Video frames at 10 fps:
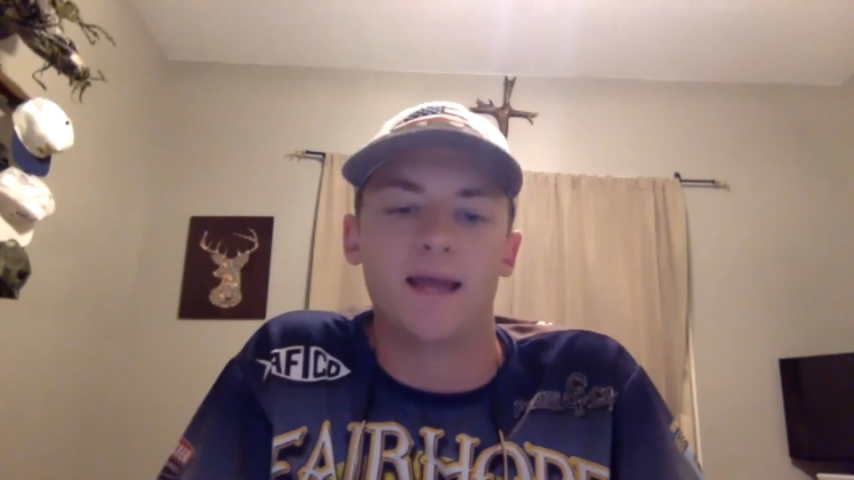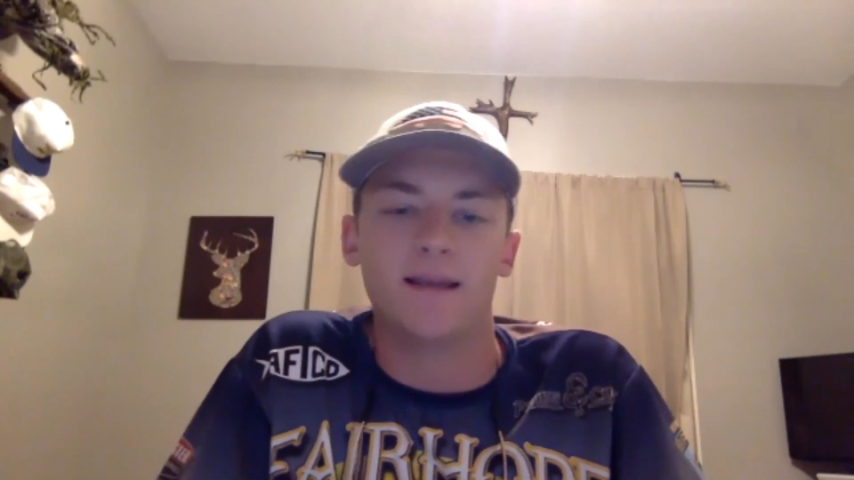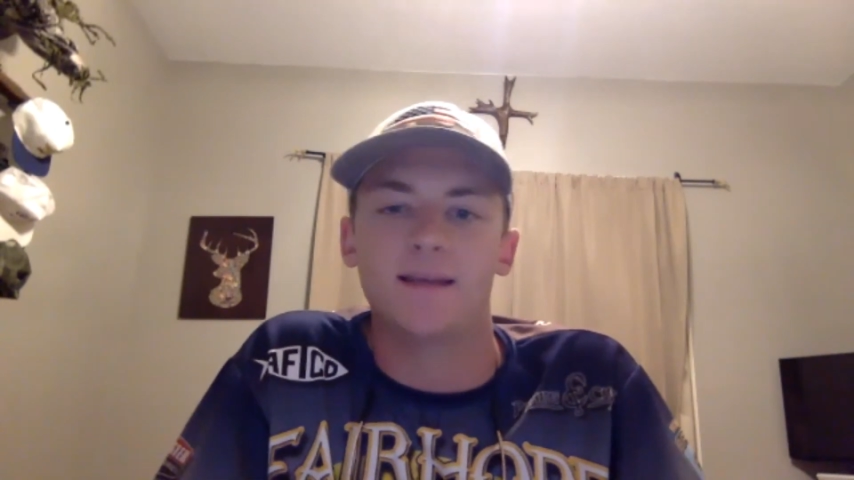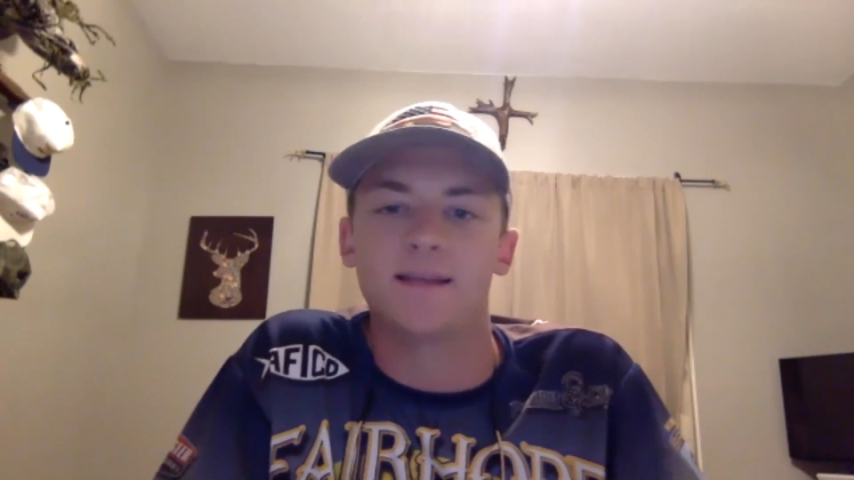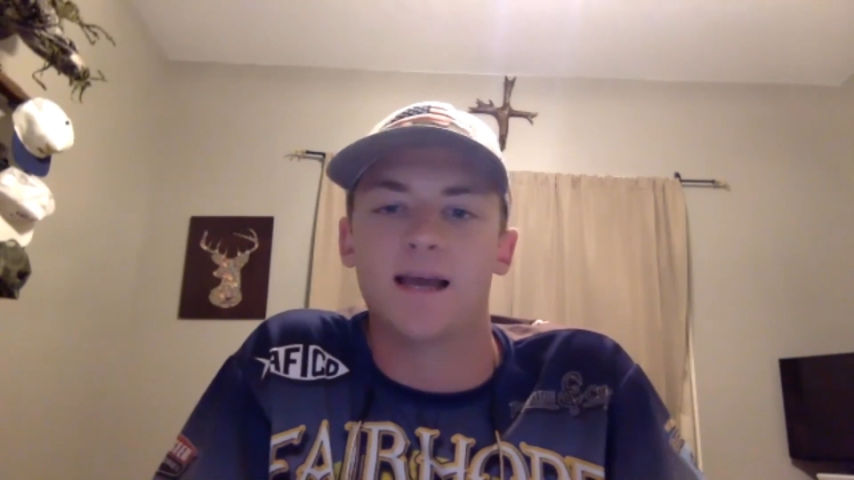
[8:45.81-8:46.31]

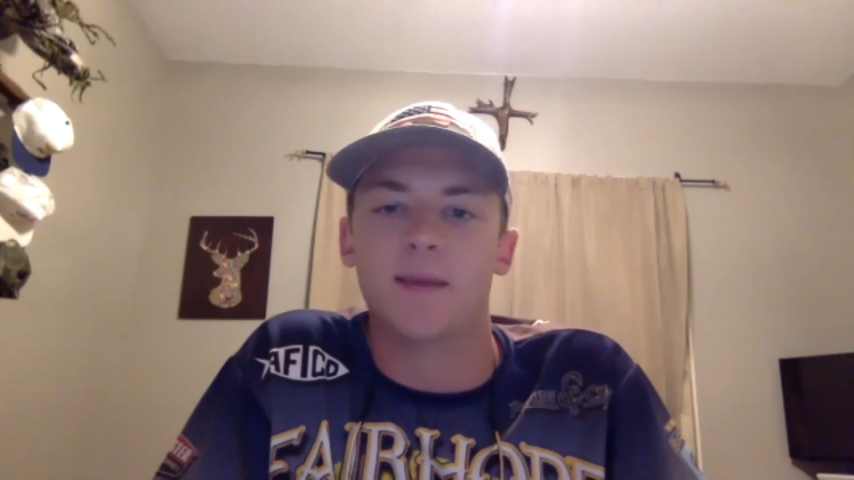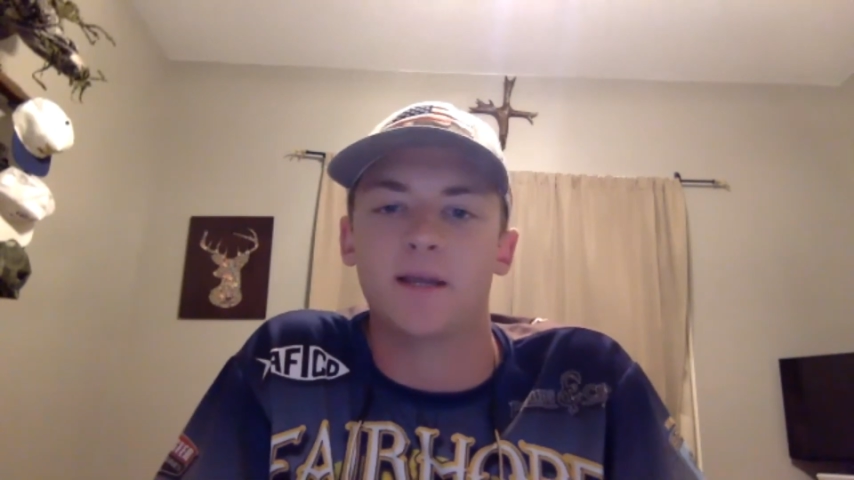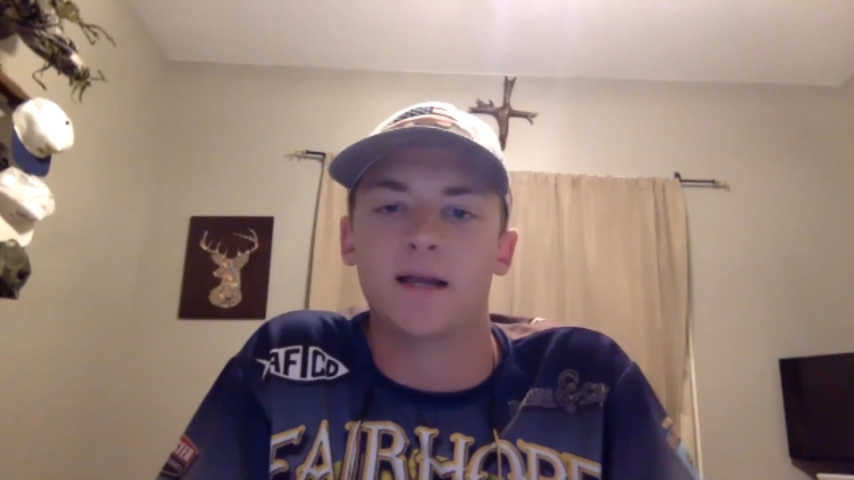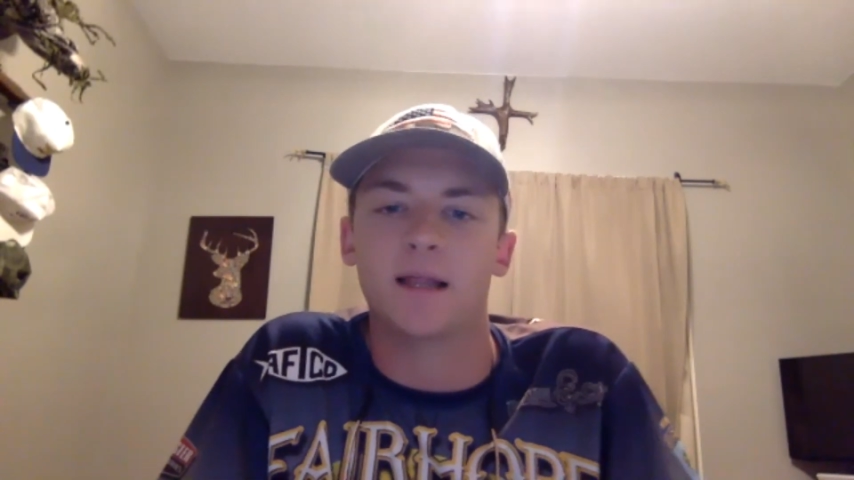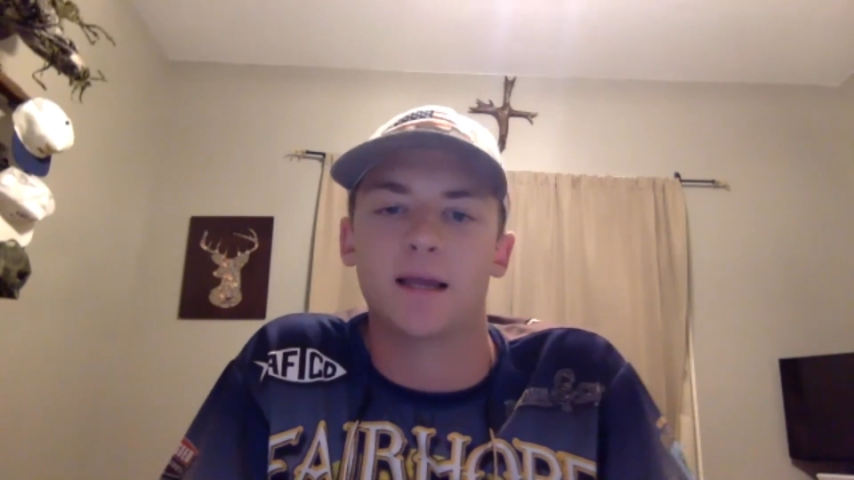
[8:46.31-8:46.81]
day is
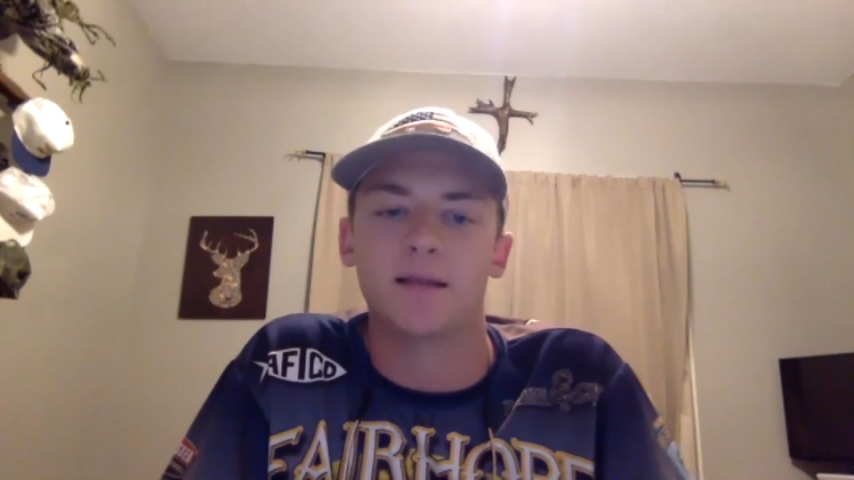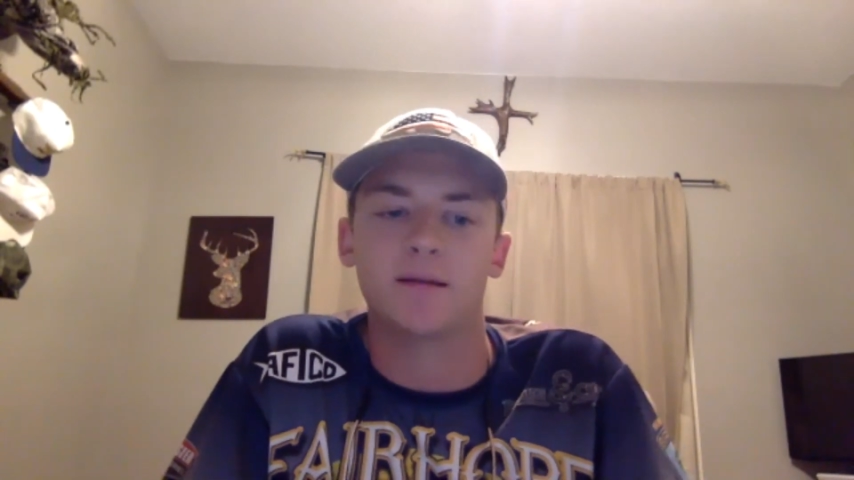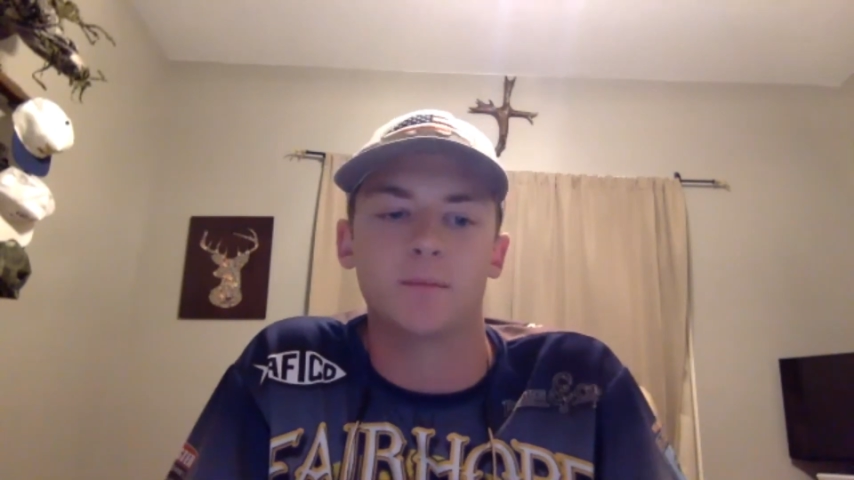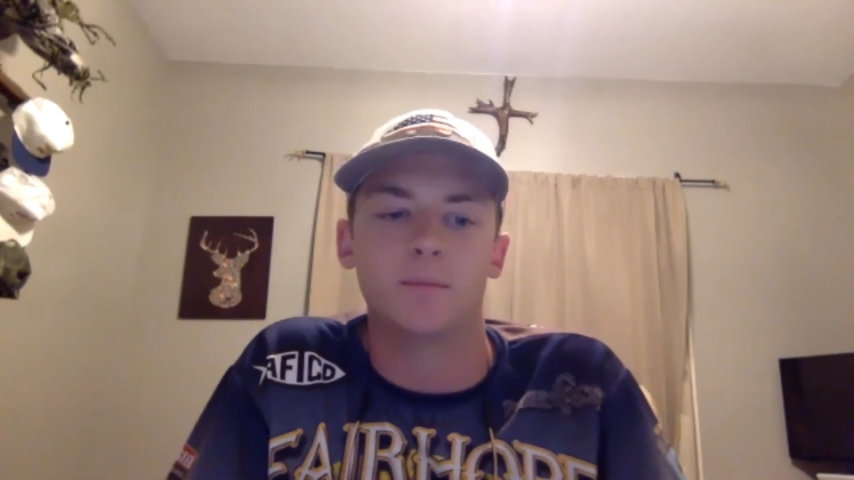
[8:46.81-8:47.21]
happening, I like to,